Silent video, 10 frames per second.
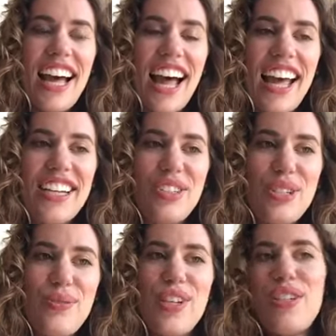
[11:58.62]
I
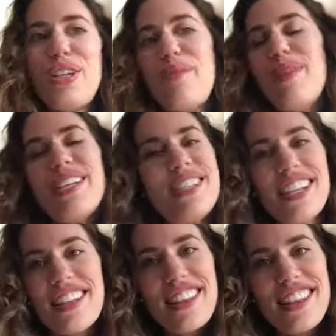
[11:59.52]
just finished up my
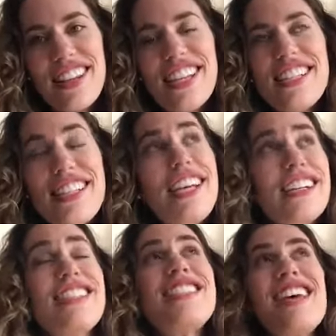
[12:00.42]
sixth
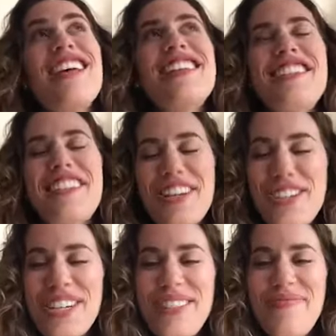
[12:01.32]

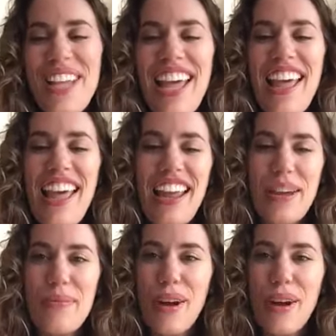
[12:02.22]
session, and I